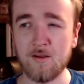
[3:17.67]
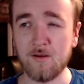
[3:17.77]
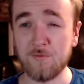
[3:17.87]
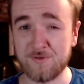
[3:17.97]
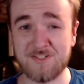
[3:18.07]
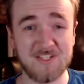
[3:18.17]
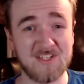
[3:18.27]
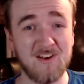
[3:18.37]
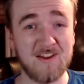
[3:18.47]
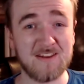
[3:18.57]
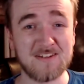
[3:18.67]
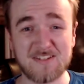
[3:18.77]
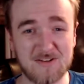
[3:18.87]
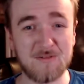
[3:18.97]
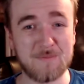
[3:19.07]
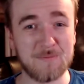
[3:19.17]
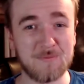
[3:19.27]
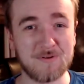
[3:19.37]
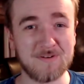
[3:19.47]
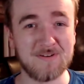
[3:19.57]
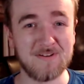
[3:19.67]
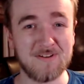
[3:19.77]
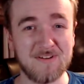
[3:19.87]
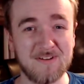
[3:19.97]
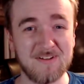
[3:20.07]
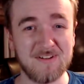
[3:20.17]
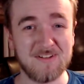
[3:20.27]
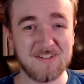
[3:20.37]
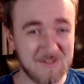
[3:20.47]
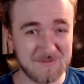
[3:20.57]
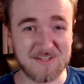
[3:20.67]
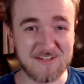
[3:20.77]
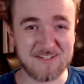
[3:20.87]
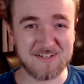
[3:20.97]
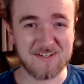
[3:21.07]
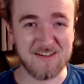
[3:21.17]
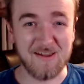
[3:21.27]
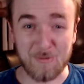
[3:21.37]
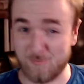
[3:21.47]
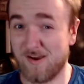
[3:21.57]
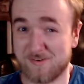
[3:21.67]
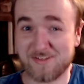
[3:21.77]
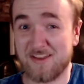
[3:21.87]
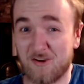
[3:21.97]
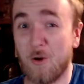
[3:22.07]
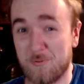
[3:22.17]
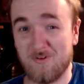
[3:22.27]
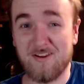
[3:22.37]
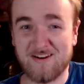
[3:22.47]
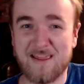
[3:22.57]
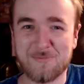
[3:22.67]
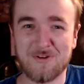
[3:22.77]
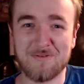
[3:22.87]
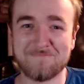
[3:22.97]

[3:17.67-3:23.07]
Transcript: which is designed so that people can use it without getting a copyright claim on them.